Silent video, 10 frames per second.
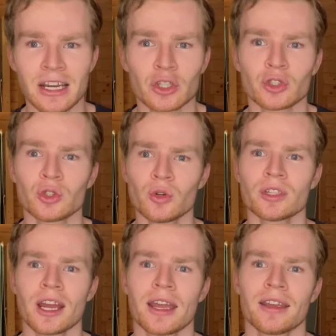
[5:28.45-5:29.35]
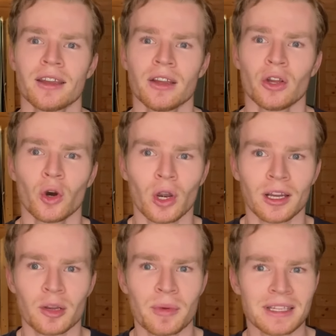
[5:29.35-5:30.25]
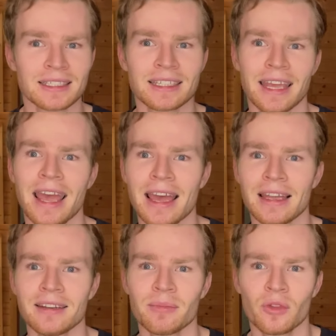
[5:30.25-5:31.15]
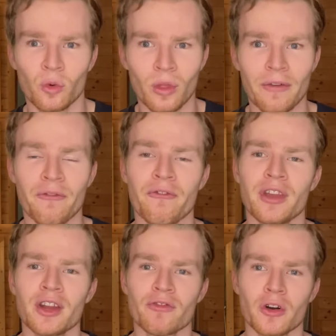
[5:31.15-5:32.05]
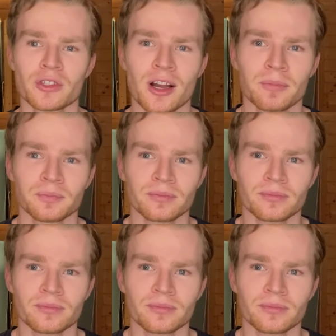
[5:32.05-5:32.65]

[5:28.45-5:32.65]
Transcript: And as soon as I got a little bit scared, all that fear rose up.